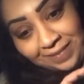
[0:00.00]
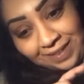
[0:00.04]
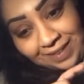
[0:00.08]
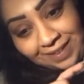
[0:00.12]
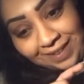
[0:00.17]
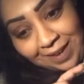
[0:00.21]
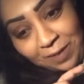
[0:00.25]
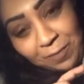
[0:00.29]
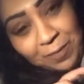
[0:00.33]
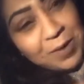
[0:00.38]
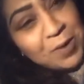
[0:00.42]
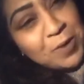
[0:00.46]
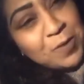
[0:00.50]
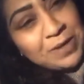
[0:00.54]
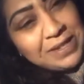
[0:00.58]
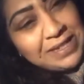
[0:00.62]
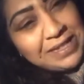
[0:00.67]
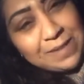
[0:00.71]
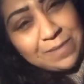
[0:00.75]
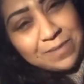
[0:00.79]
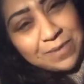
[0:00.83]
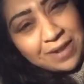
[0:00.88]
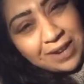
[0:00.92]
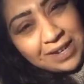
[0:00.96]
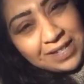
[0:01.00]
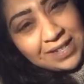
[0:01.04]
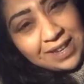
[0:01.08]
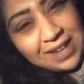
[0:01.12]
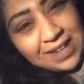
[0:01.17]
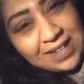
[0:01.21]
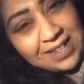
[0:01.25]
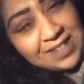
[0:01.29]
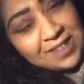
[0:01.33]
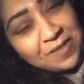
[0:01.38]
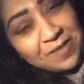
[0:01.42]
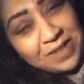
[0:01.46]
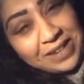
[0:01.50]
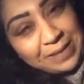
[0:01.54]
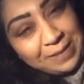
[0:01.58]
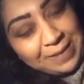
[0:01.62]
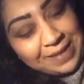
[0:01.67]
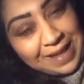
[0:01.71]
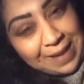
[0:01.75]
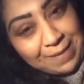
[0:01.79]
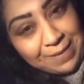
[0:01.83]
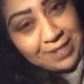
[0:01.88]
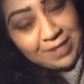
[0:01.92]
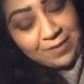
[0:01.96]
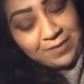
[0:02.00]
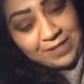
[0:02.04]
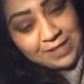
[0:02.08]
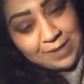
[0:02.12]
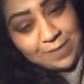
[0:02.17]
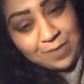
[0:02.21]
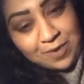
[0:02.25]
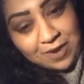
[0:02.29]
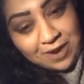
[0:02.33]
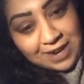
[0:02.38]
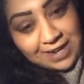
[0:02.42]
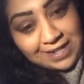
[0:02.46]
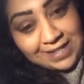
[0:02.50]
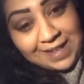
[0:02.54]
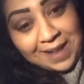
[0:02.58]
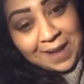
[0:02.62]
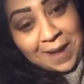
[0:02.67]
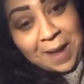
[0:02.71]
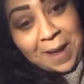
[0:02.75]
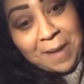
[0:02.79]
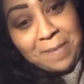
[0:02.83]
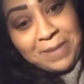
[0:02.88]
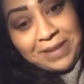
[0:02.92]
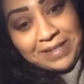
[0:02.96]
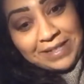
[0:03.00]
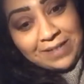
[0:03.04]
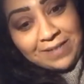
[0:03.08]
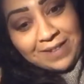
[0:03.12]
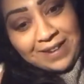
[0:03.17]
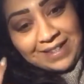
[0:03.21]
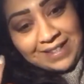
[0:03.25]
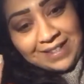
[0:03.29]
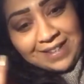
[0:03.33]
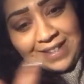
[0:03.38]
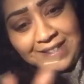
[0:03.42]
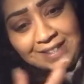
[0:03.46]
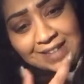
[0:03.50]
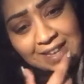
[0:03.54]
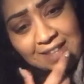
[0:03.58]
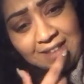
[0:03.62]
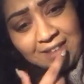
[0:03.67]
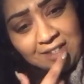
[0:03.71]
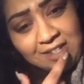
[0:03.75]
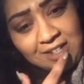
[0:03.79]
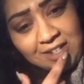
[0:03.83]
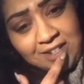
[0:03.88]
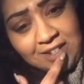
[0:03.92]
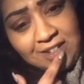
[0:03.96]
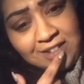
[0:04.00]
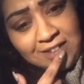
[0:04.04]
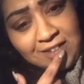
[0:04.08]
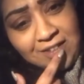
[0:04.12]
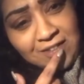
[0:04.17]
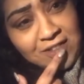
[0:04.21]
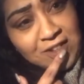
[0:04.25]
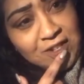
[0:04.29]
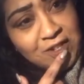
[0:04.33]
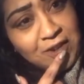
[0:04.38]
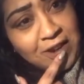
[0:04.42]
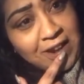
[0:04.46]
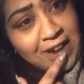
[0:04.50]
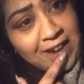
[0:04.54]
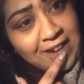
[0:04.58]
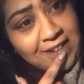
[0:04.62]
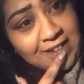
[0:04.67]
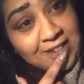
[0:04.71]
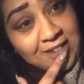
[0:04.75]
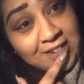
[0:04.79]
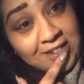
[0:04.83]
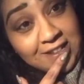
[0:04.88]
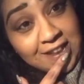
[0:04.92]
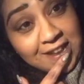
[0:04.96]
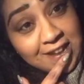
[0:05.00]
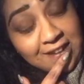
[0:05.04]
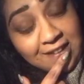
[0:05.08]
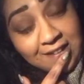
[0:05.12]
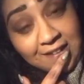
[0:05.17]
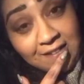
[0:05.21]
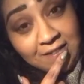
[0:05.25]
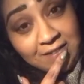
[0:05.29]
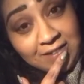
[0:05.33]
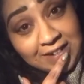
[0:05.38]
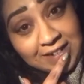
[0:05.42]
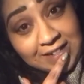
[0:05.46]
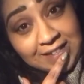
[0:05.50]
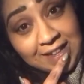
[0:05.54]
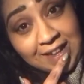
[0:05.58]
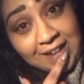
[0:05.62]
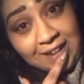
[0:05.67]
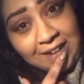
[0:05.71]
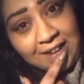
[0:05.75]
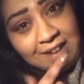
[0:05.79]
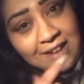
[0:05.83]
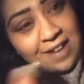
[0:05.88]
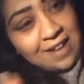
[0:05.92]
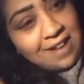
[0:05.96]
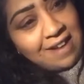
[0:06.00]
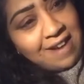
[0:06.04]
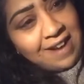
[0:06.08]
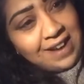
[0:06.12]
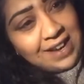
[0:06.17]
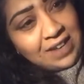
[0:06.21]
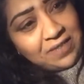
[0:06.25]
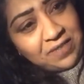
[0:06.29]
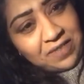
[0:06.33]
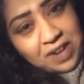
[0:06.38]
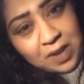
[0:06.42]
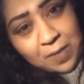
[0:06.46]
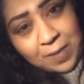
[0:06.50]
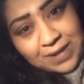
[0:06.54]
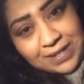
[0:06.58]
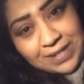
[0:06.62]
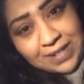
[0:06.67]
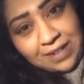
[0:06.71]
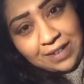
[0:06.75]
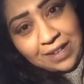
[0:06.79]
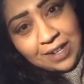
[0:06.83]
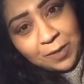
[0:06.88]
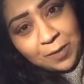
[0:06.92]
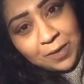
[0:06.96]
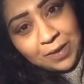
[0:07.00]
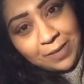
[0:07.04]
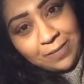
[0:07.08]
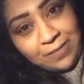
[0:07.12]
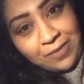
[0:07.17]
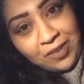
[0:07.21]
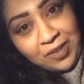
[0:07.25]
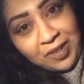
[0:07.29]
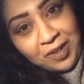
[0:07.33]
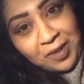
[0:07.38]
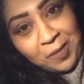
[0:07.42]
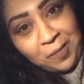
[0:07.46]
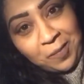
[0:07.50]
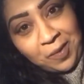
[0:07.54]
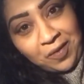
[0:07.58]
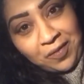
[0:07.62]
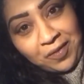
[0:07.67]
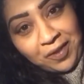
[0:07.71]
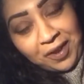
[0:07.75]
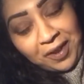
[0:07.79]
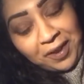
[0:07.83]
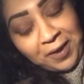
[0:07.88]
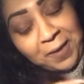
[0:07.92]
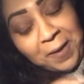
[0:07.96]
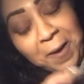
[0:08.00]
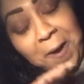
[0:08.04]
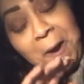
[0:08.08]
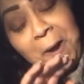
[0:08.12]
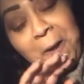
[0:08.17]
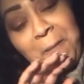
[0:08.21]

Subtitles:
Like, we always surprise her, so it's not really going to be that much of a surprise. But Serena's going to say that she just got the train, so she's taken her rucksack. I never know where to look when I'm vlogging on my phone.